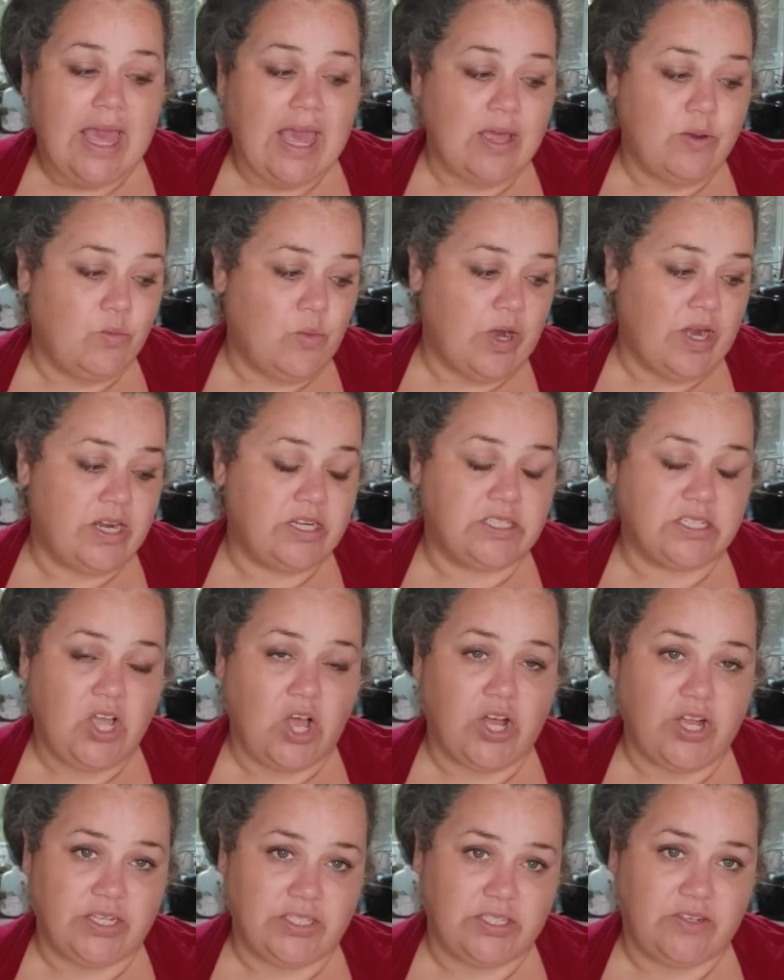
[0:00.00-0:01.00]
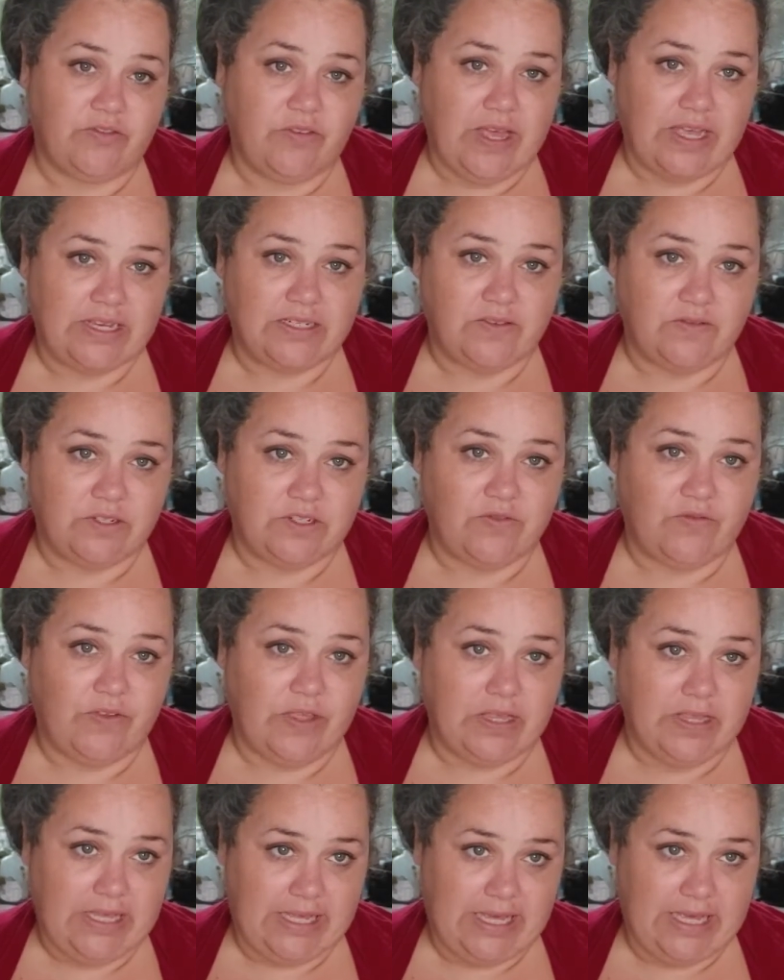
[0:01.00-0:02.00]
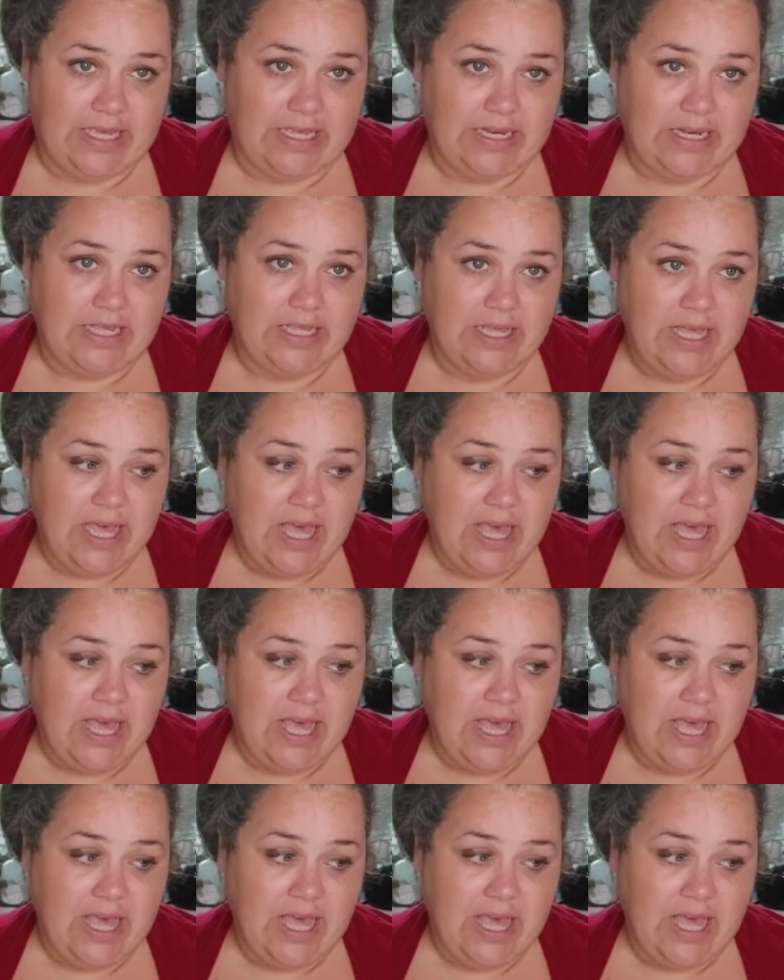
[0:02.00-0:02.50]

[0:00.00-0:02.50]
and where it's cost effective to fill in